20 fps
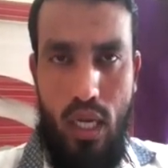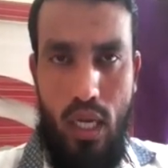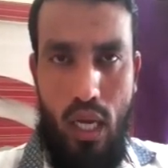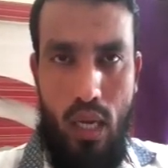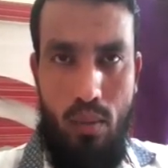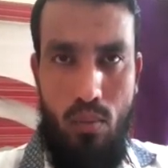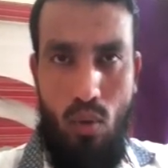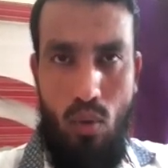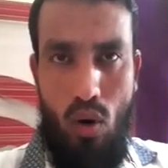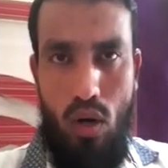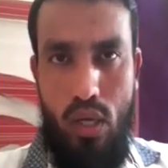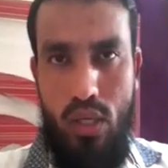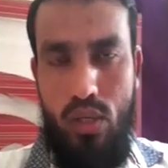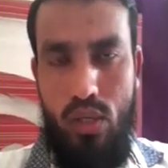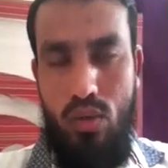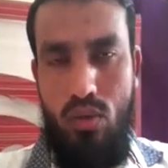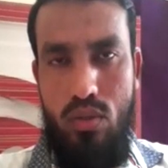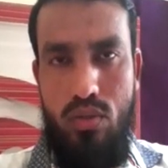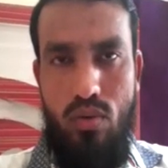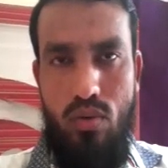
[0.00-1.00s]
and
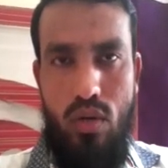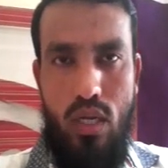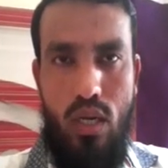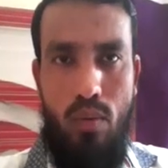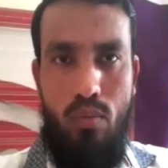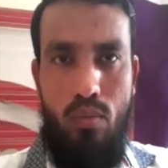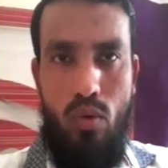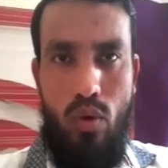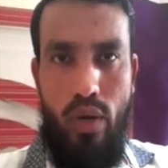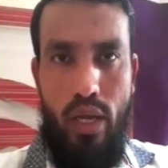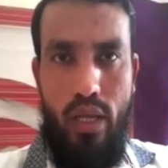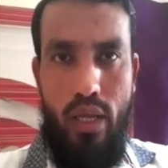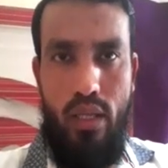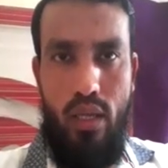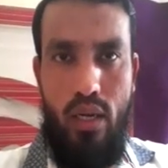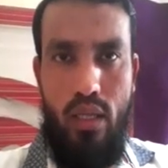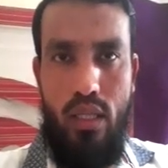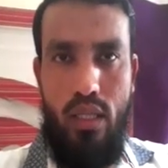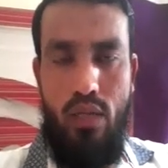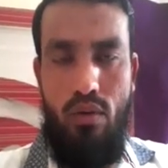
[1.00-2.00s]
molecules will come
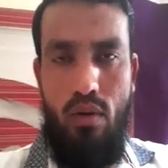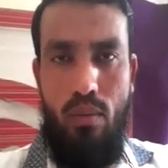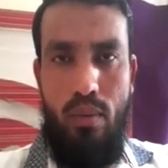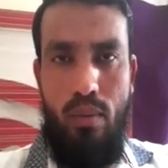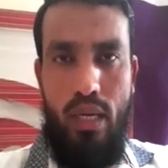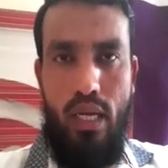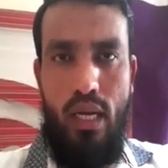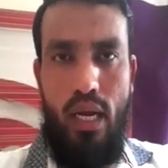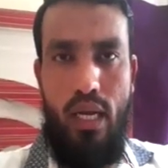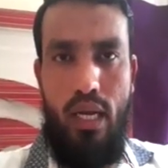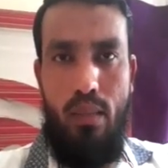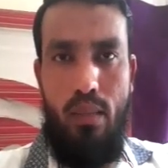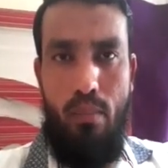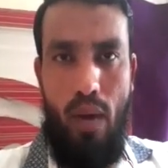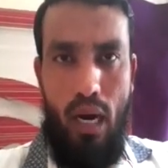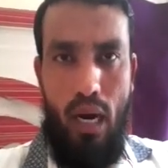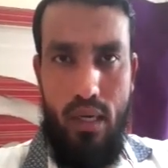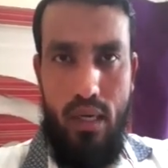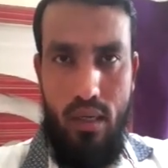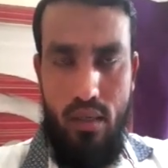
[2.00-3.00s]
together and they will make any
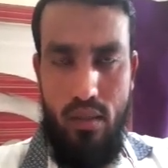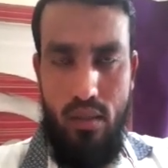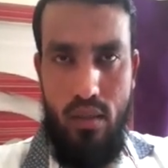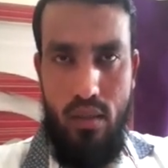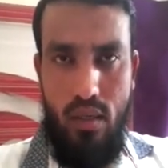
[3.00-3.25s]
matter,